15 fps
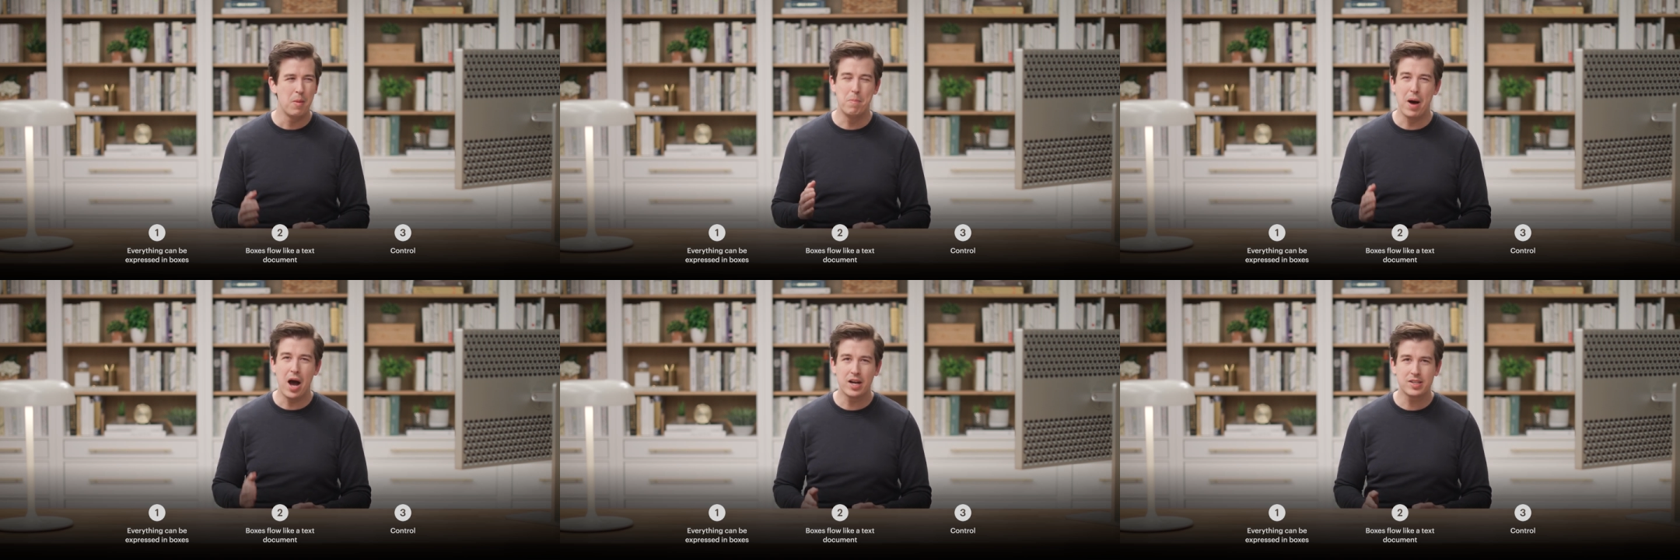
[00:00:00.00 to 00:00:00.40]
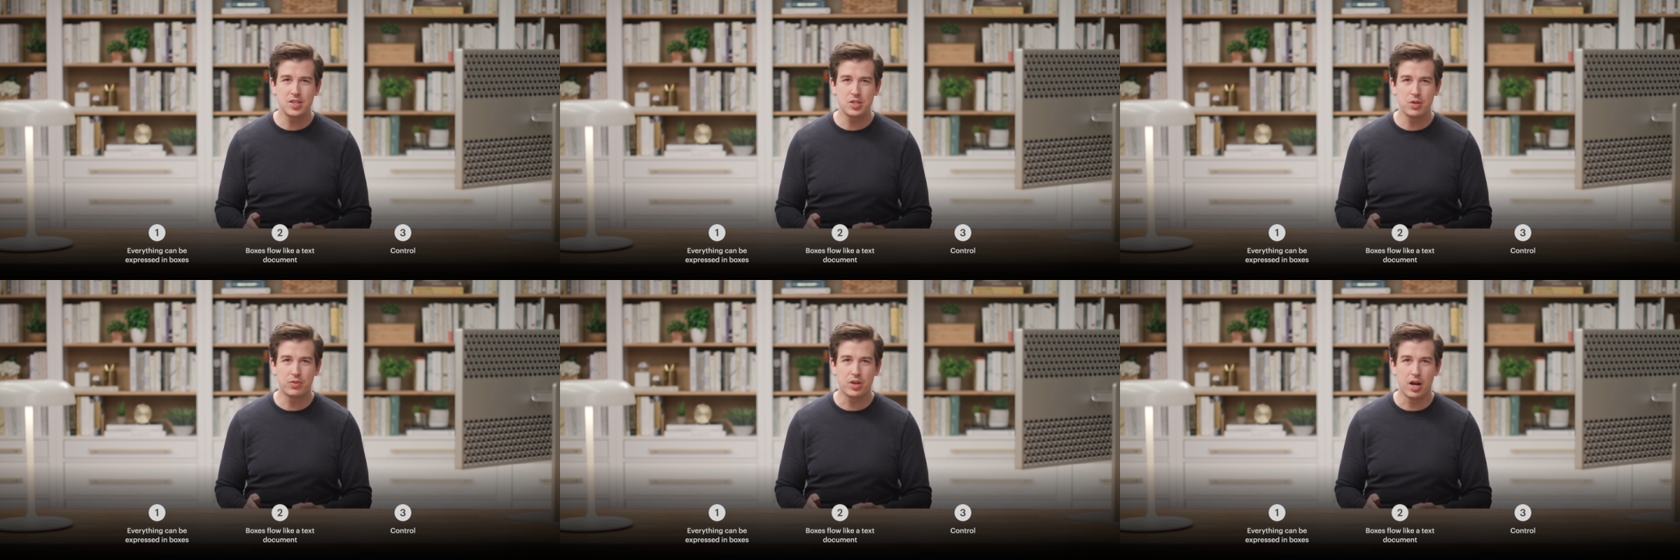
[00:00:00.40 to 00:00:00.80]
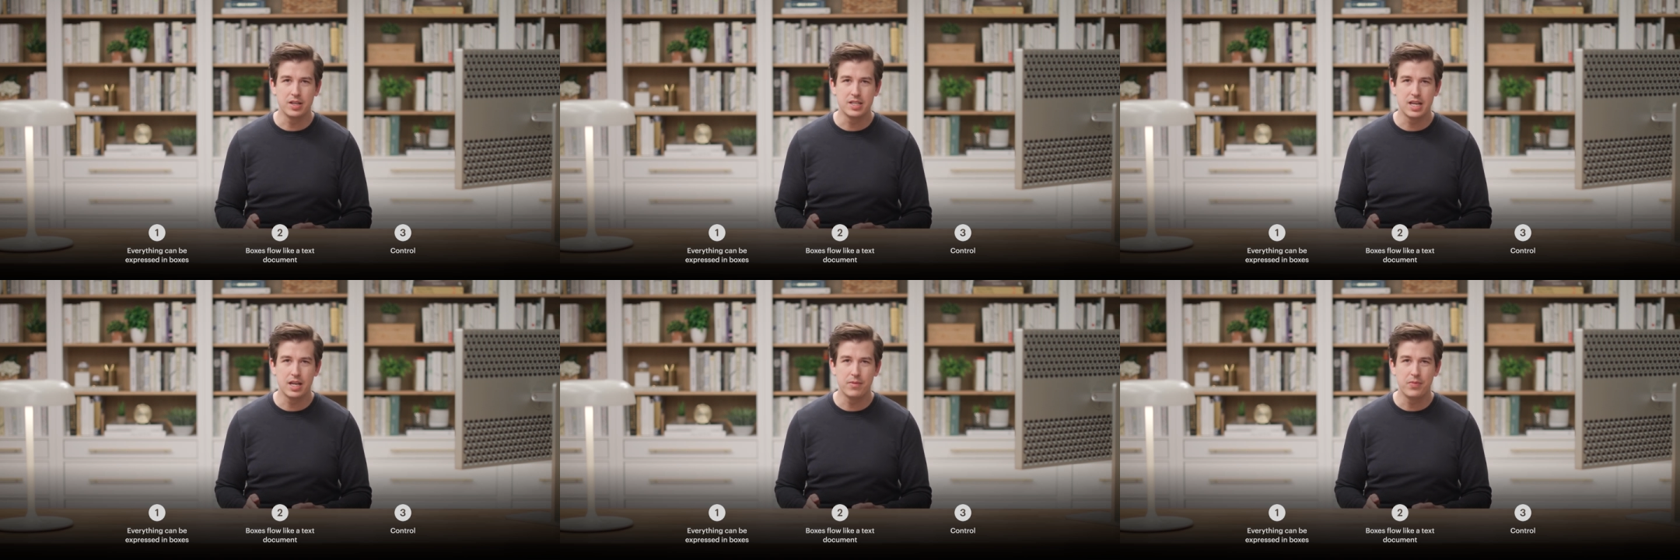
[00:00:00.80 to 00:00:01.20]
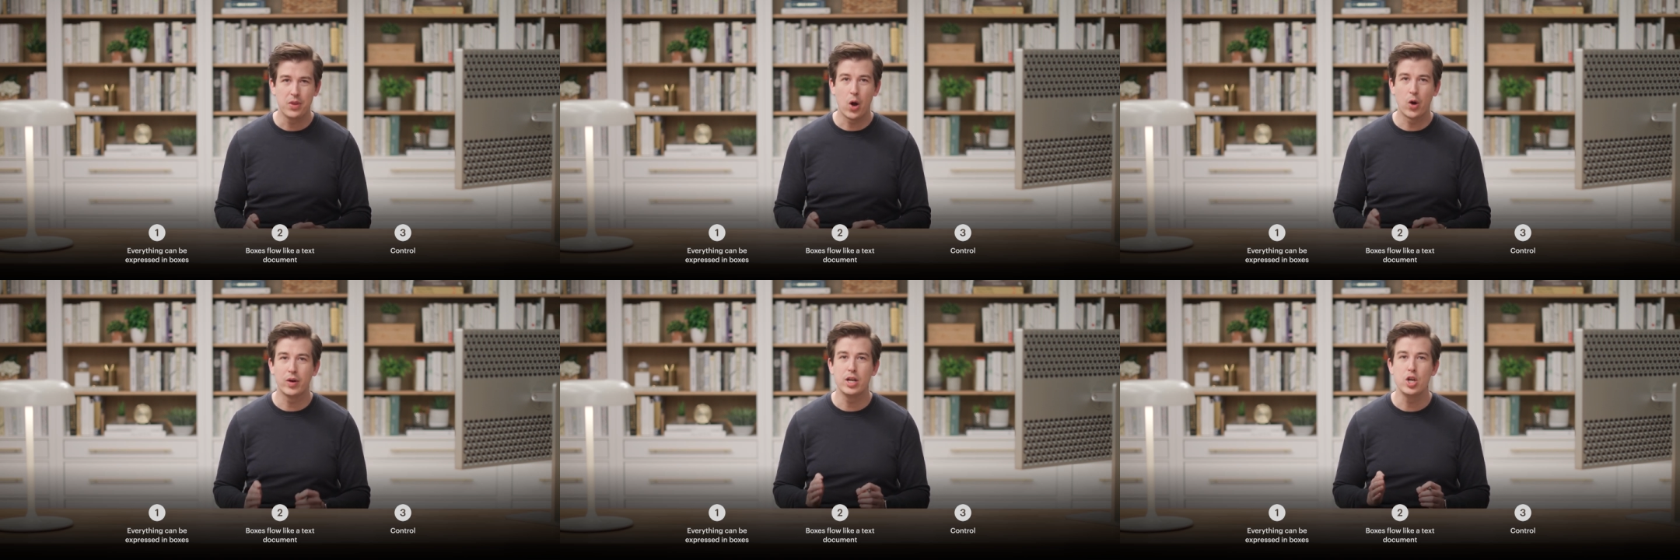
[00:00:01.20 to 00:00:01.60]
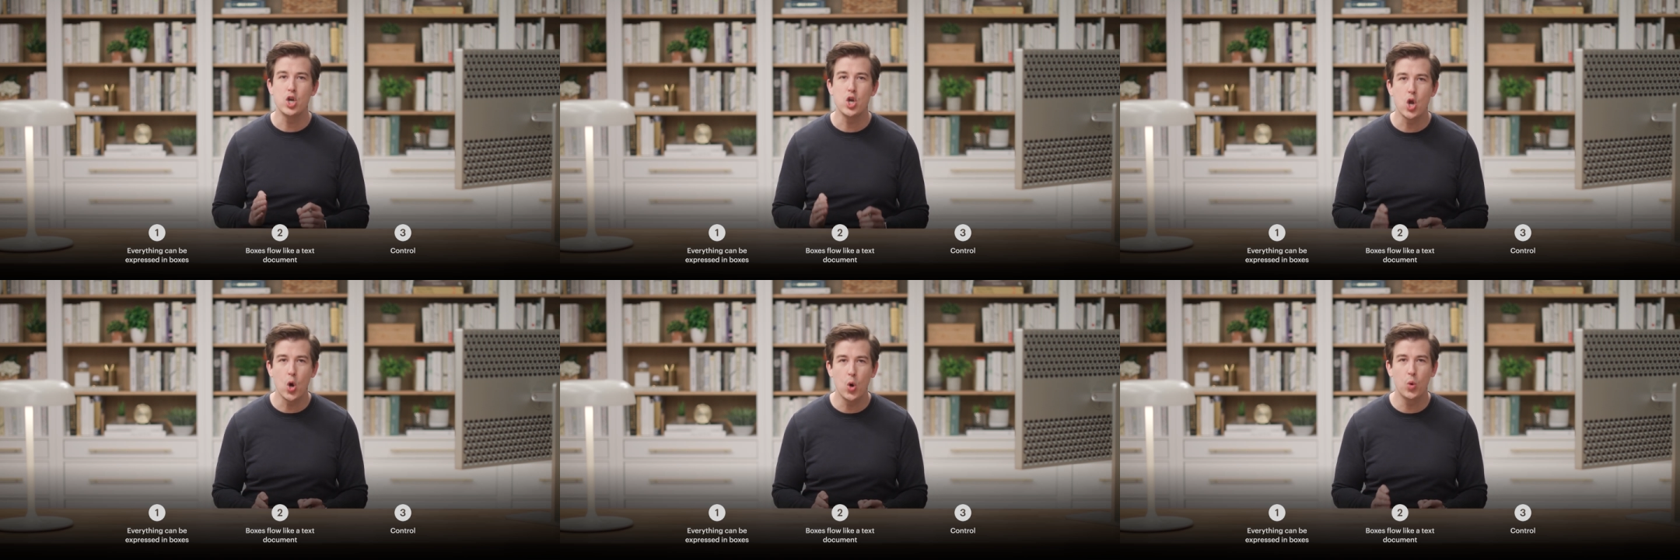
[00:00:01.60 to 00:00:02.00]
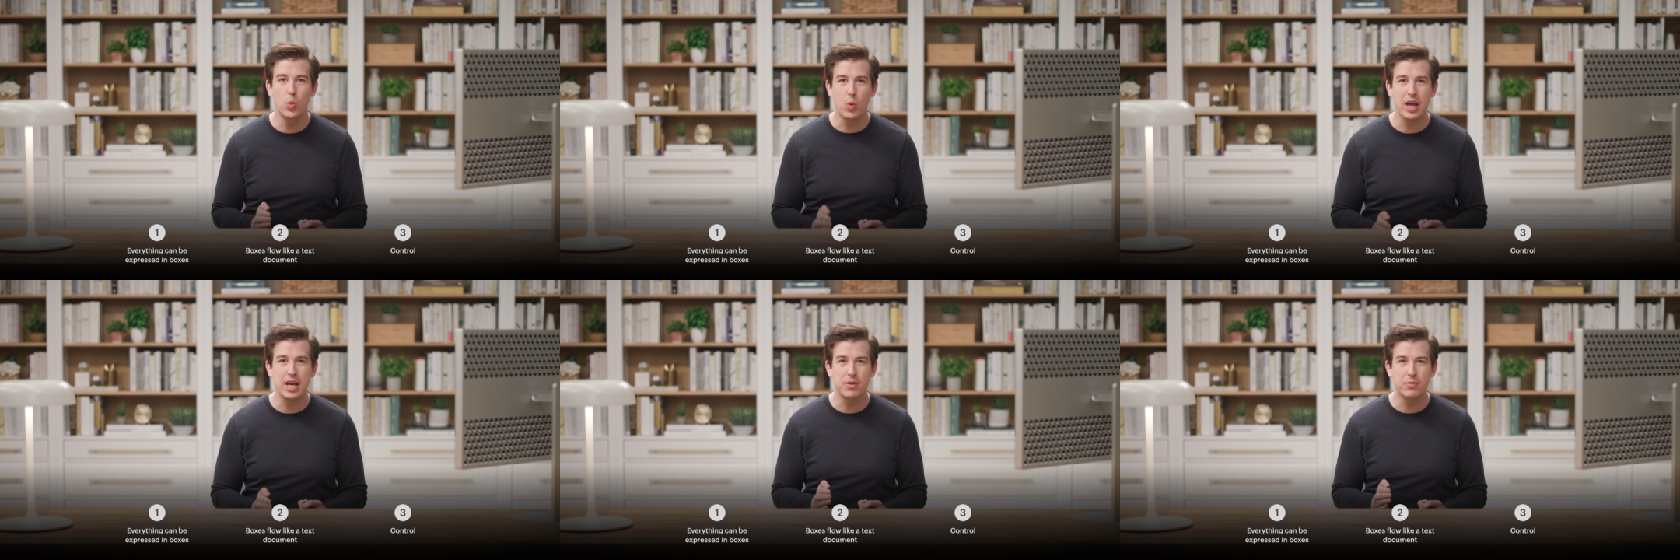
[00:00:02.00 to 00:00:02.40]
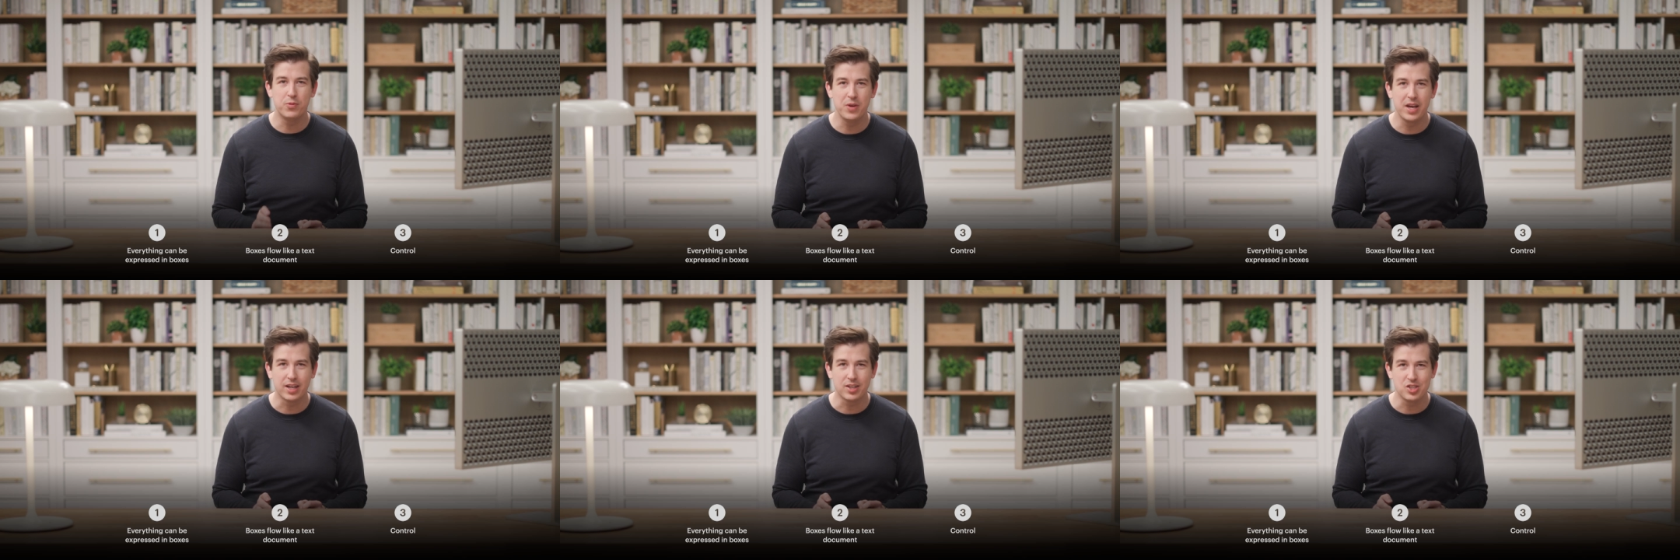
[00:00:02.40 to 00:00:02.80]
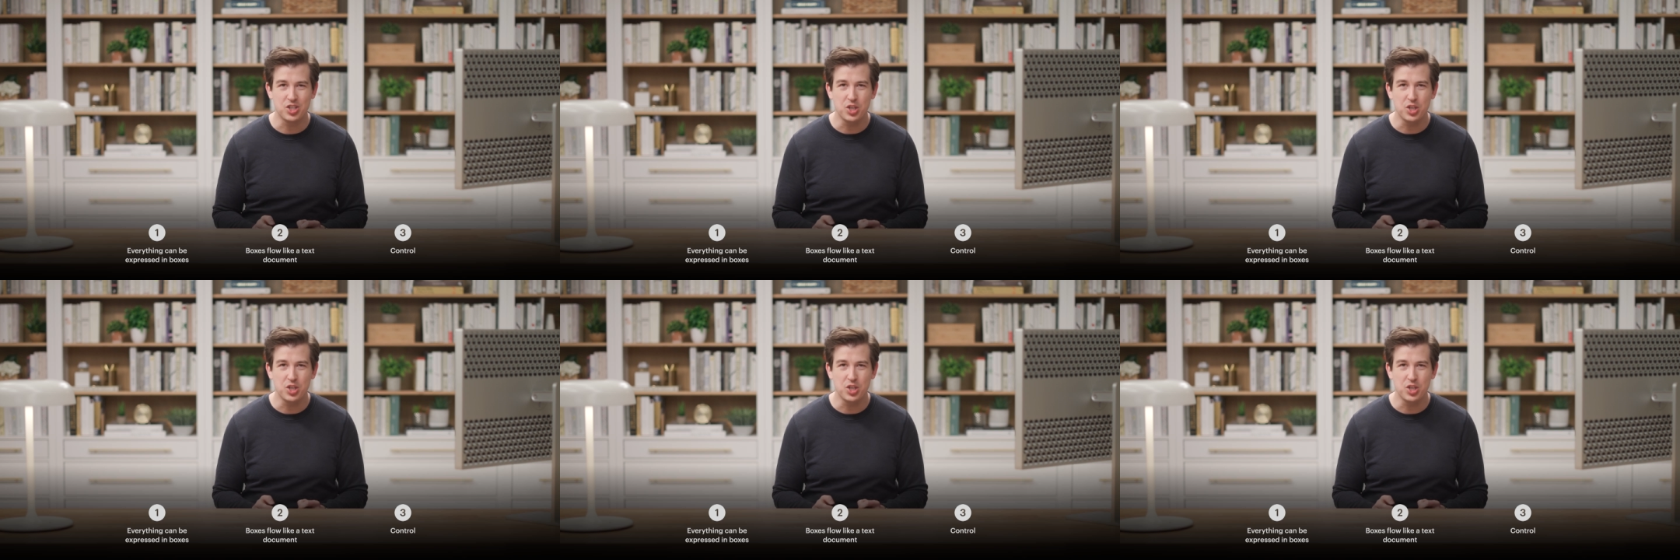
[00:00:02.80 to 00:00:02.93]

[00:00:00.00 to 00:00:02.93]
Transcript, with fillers: Boxes of content are in no way fixed.